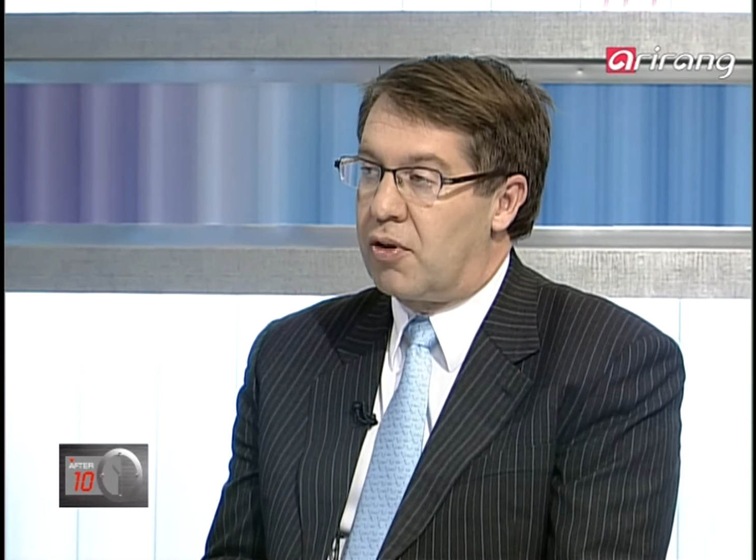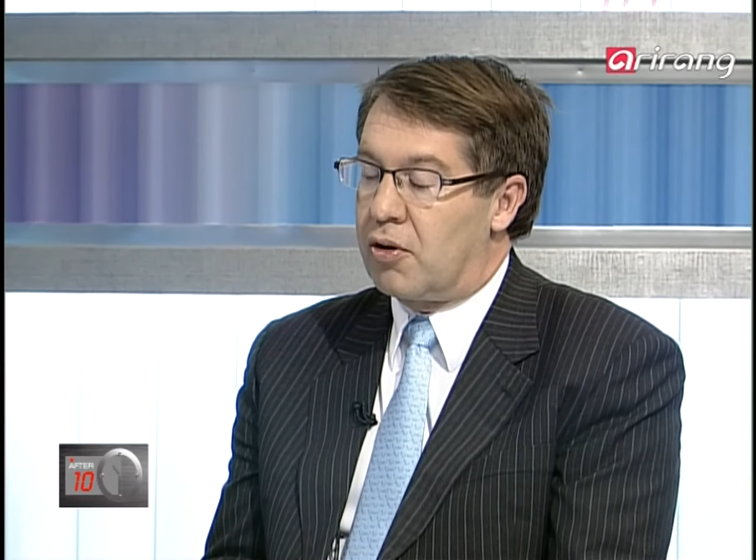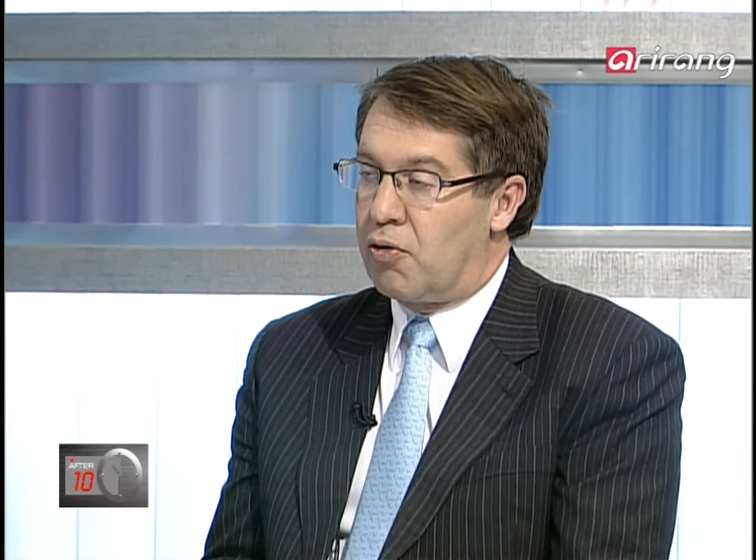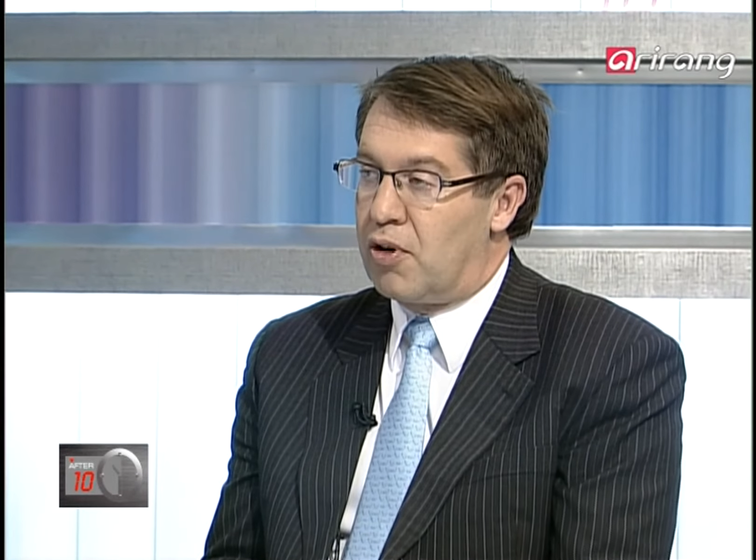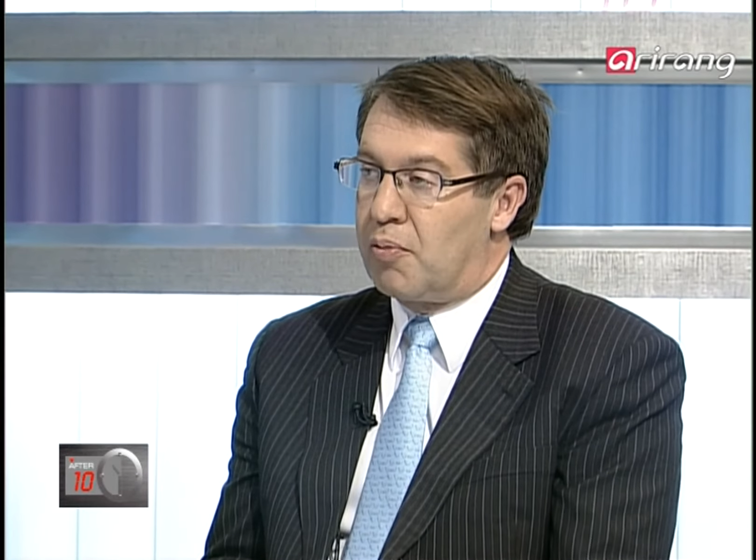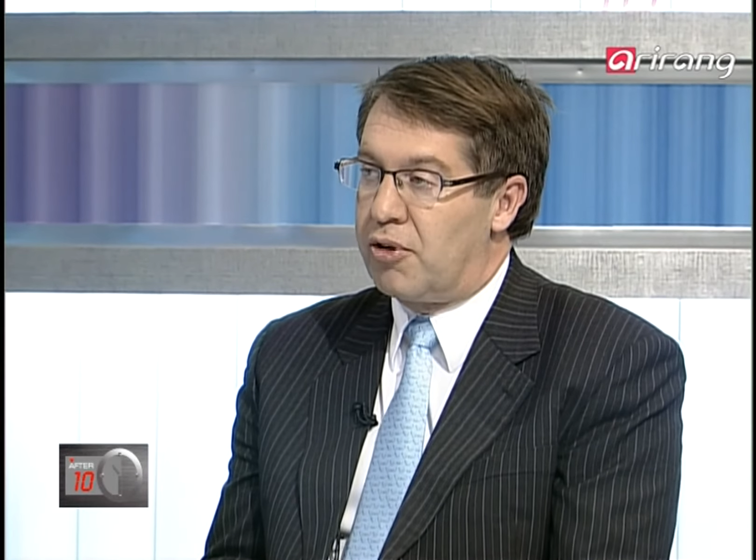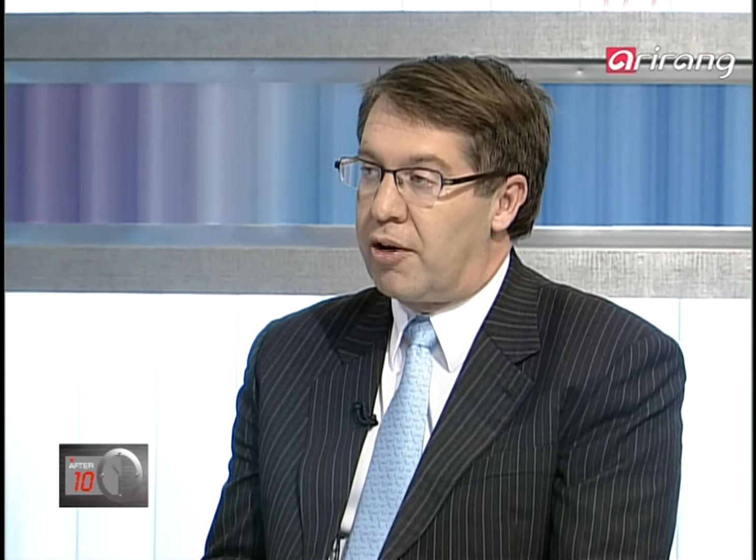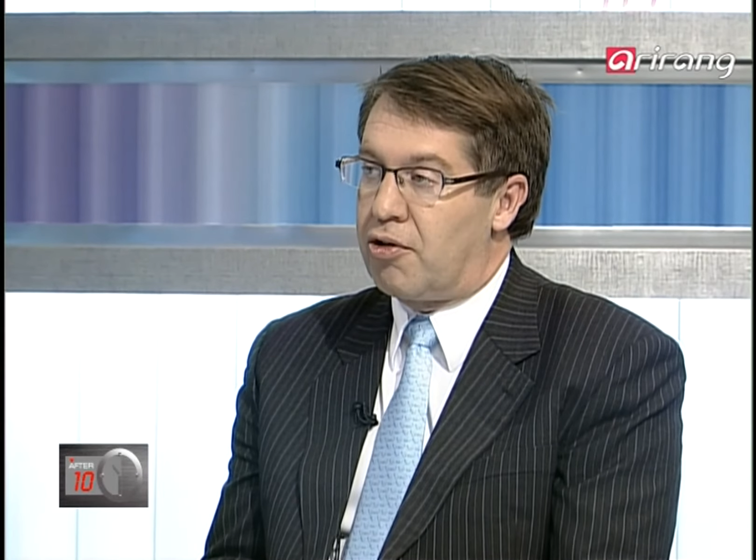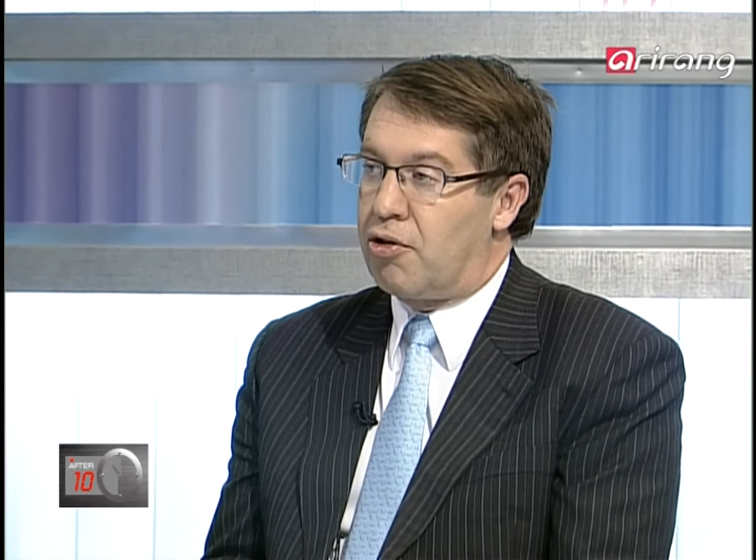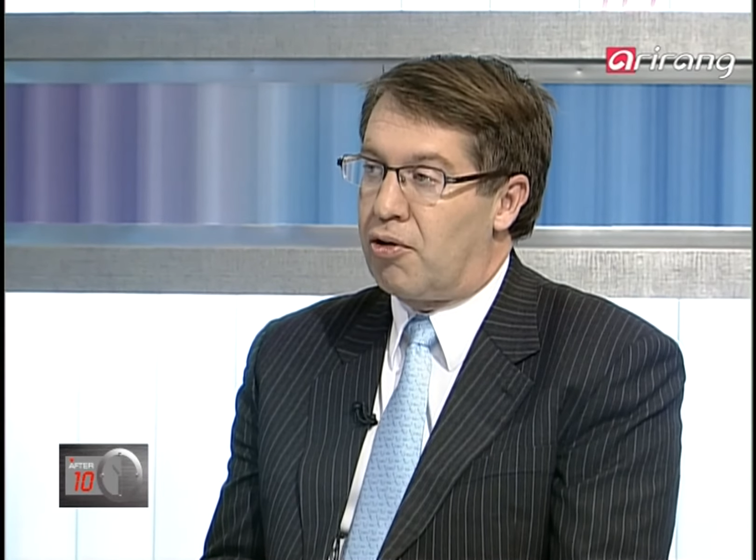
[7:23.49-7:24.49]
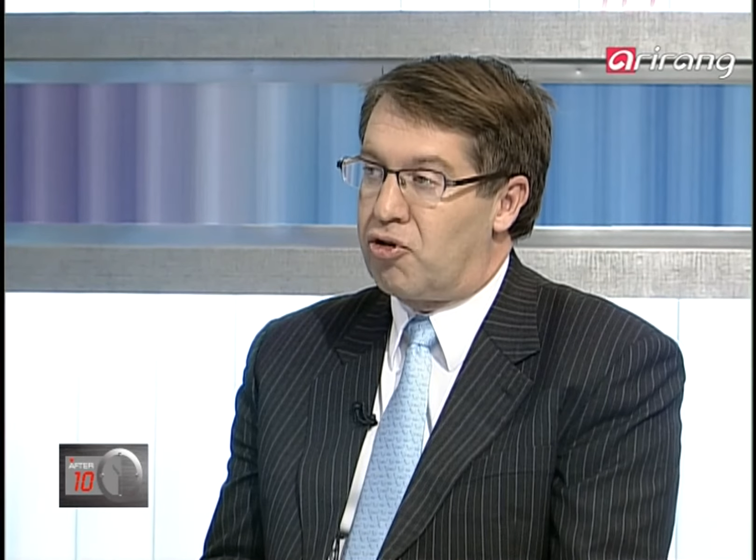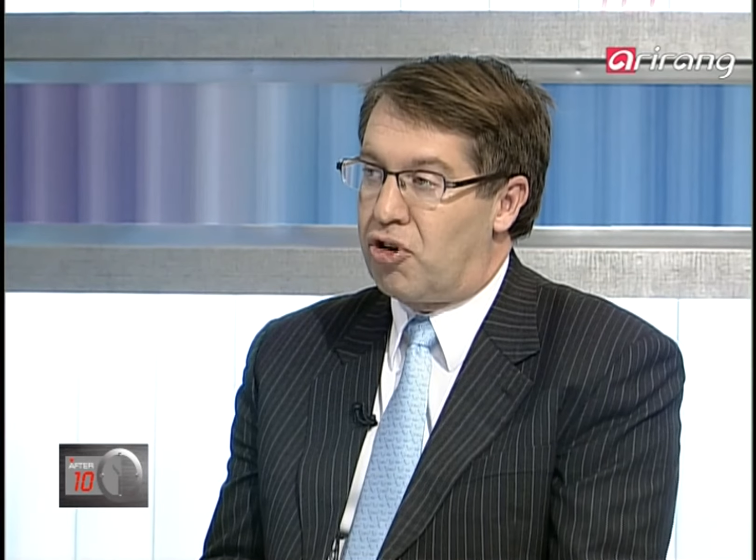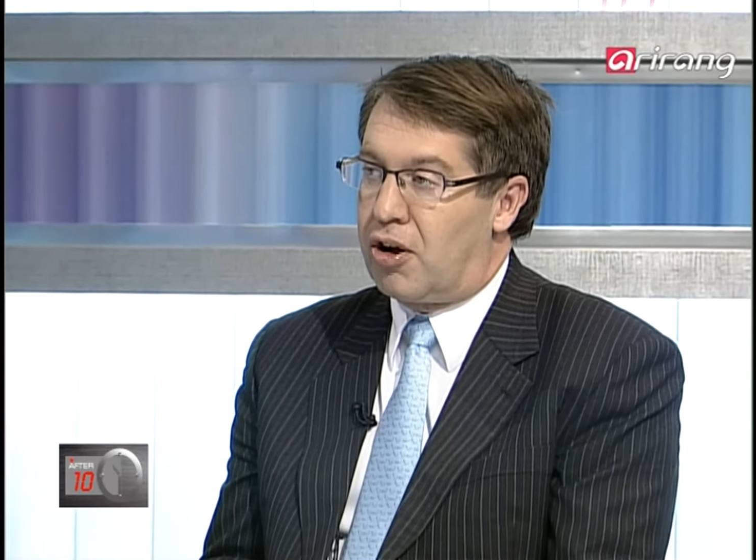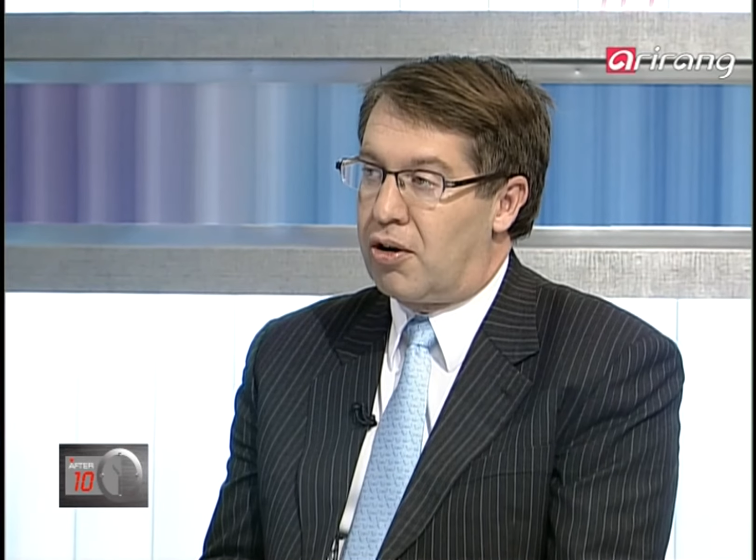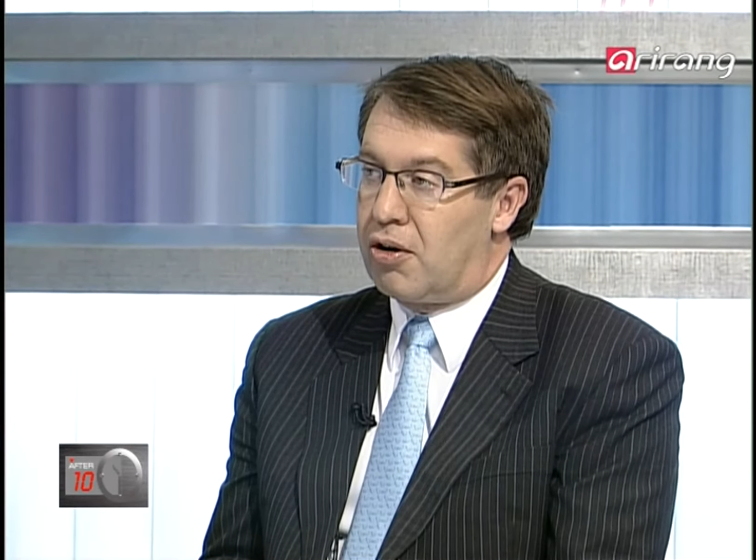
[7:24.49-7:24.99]
that Korea places on
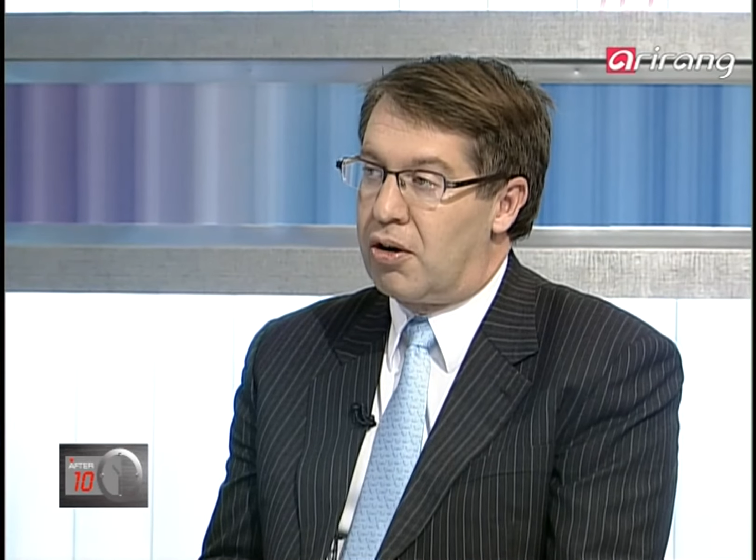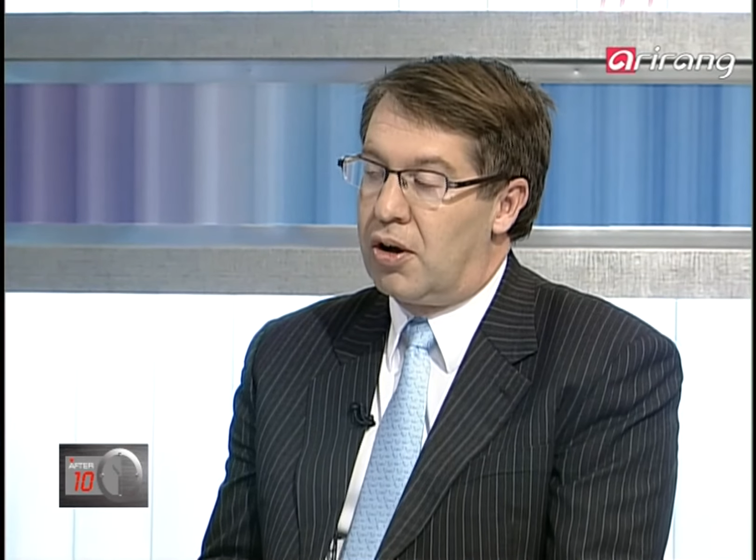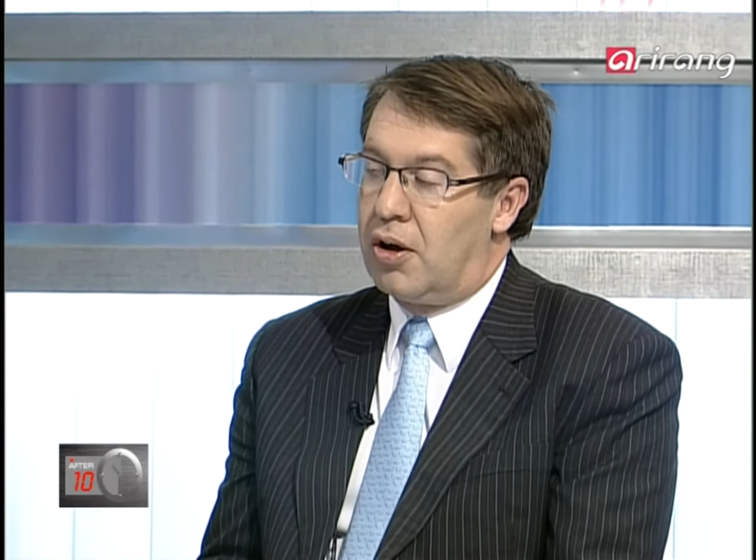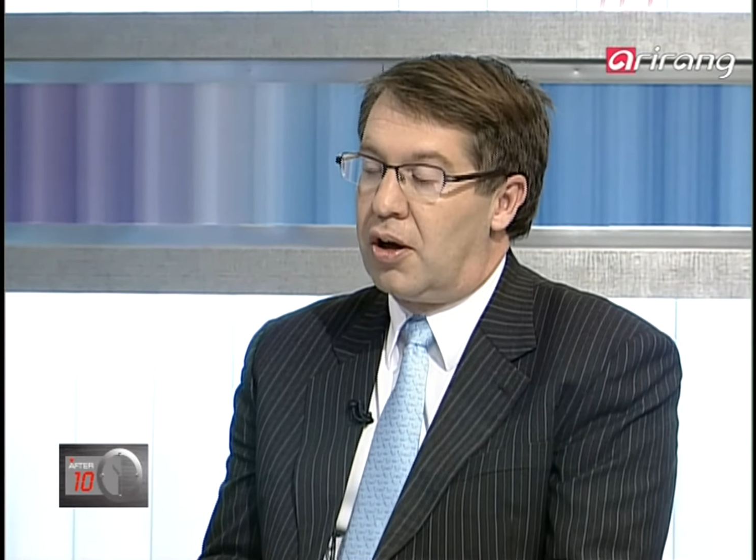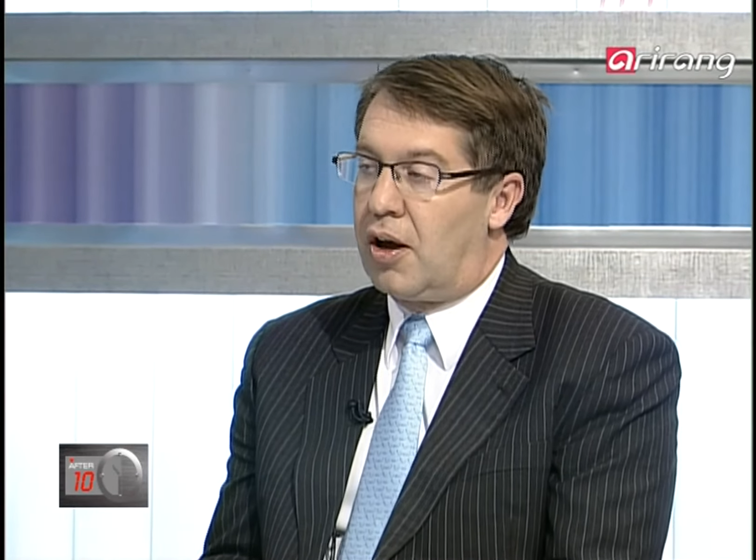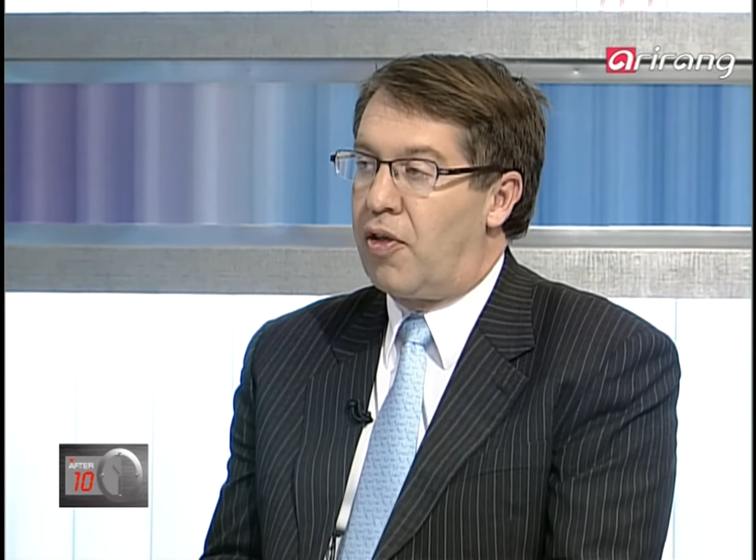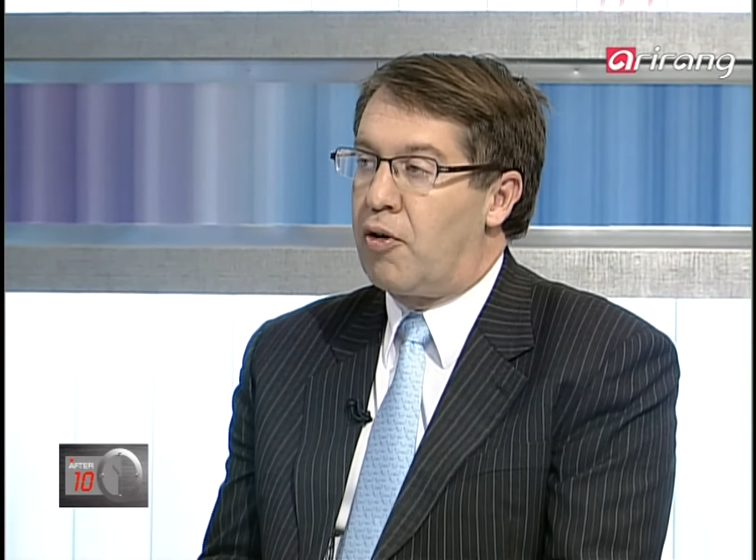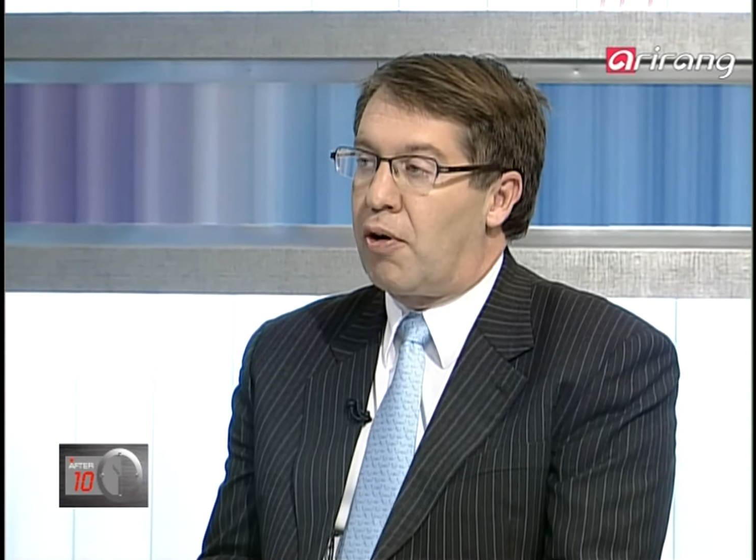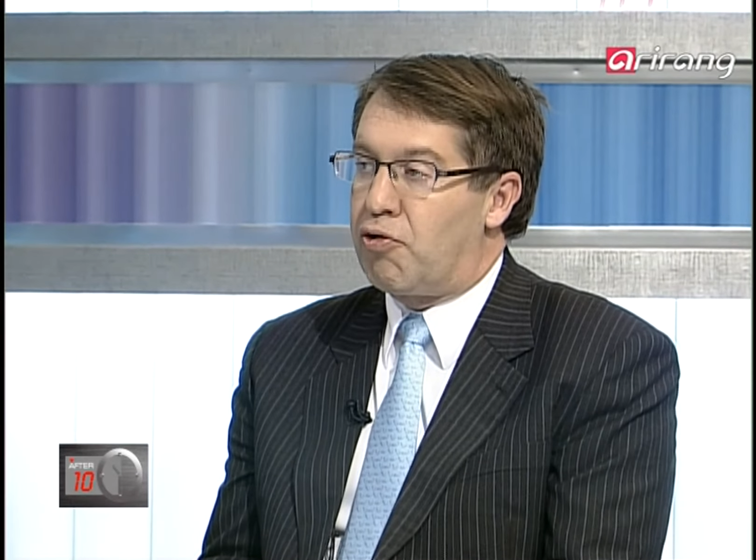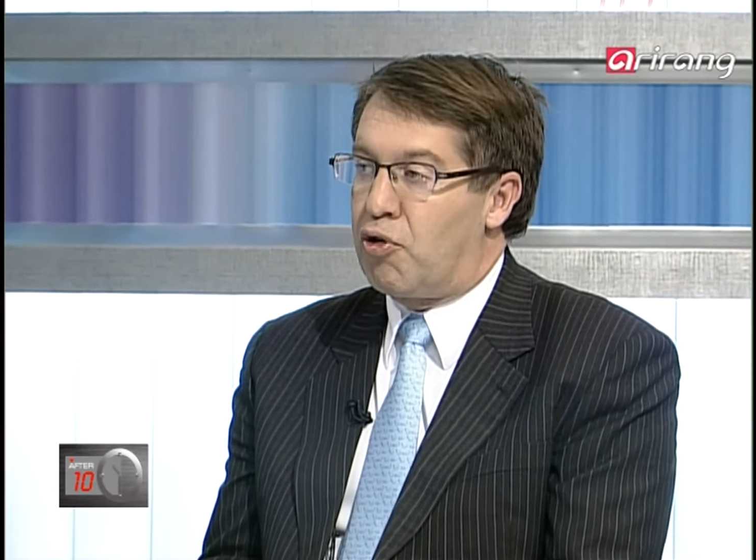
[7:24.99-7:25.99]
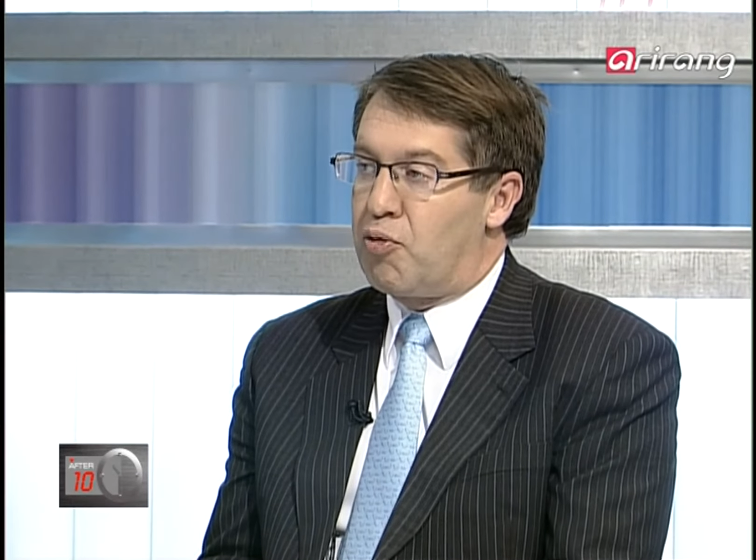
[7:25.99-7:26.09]
China and the U.S.